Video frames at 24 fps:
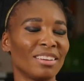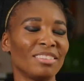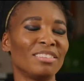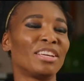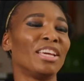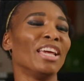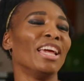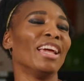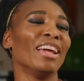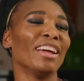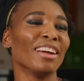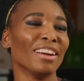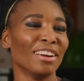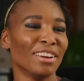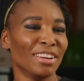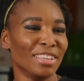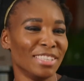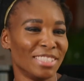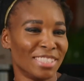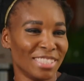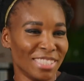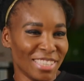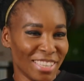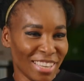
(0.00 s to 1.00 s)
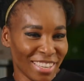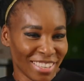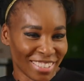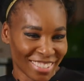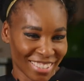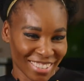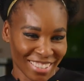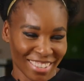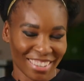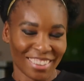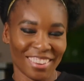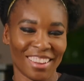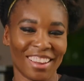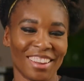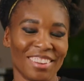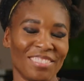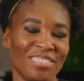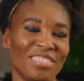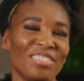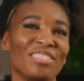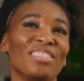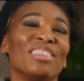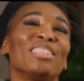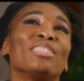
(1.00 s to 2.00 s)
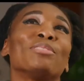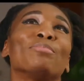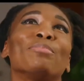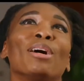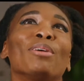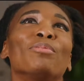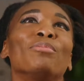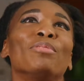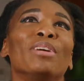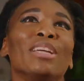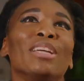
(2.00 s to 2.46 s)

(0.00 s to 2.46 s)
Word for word: I don't care. It's, not, it's about